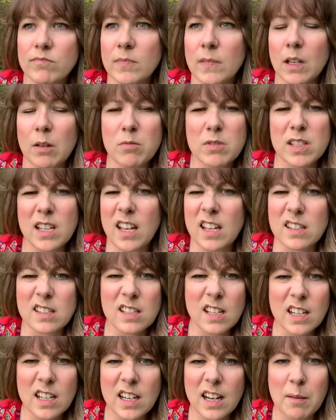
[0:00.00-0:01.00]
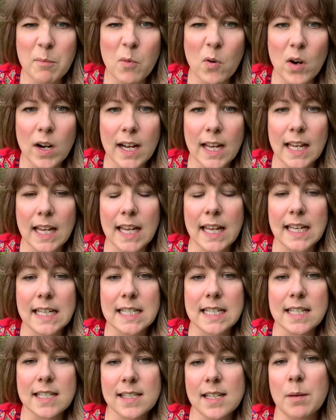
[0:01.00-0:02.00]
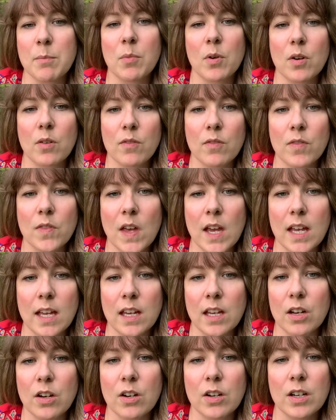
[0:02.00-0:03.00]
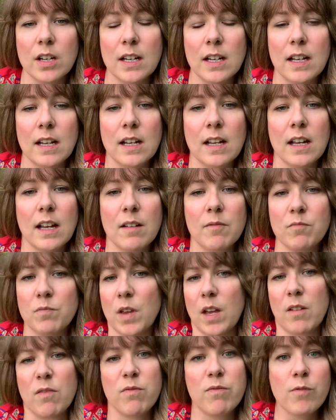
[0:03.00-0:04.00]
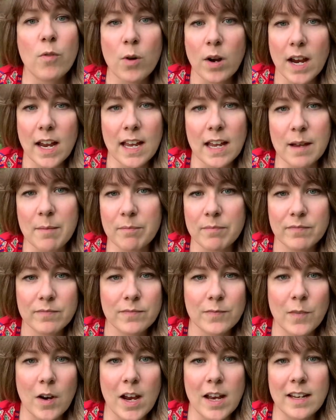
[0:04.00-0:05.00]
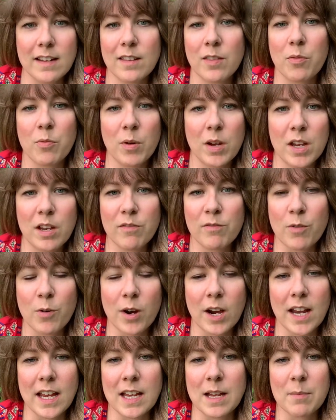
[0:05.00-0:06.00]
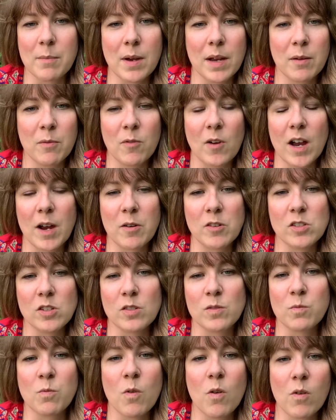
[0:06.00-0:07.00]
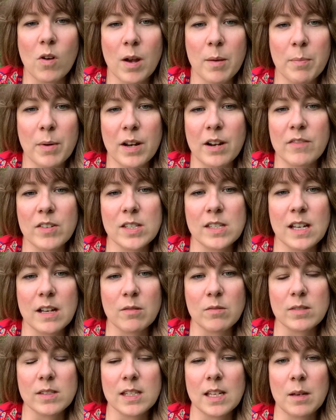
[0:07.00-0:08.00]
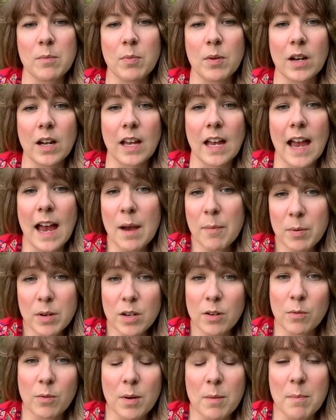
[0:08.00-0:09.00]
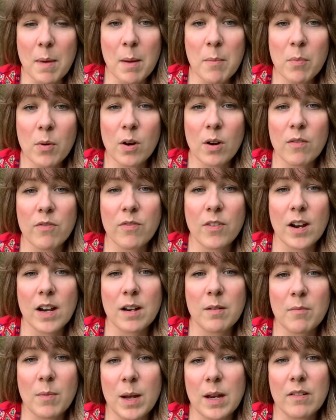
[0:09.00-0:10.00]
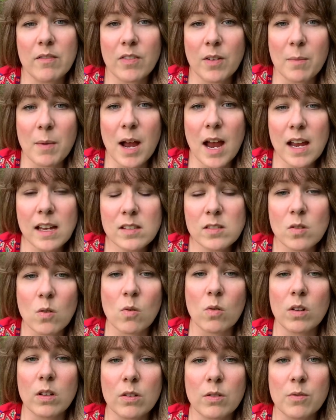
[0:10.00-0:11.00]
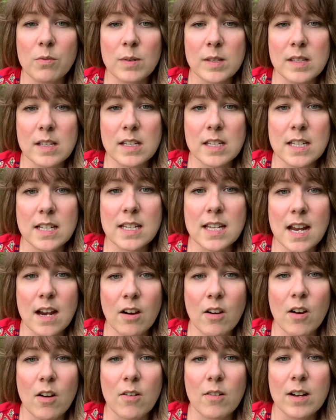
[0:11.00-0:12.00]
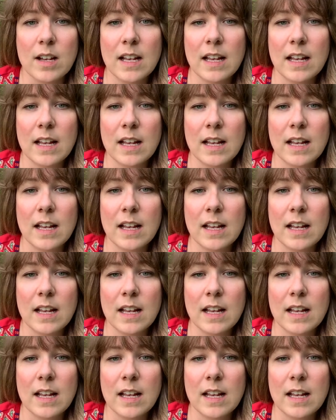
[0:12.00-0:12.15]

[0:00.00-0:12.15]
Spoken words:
it was like a Sunday morning in December of that year, like 4 a.m., right? 4 a.m. I just woke up out of a sound sleep, and I happened to remember a friend of mine from high school who was into tarot.